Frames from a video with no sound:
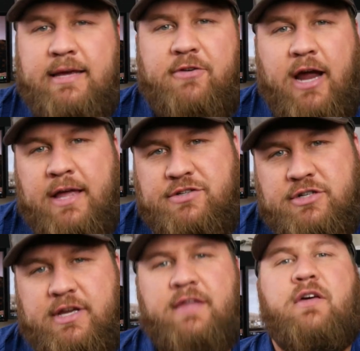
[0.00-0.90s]
Leave your
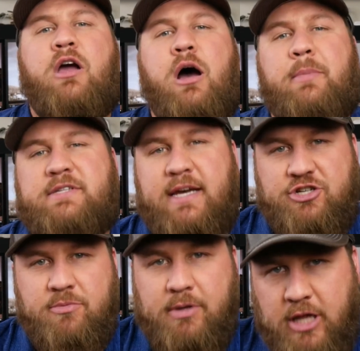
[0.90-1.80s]
answers in the comment
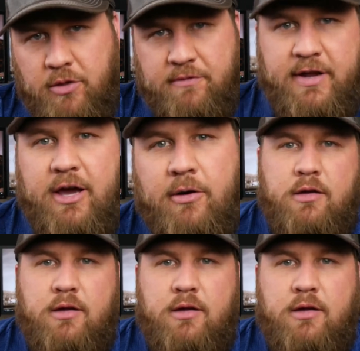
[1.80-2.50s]
section below the video.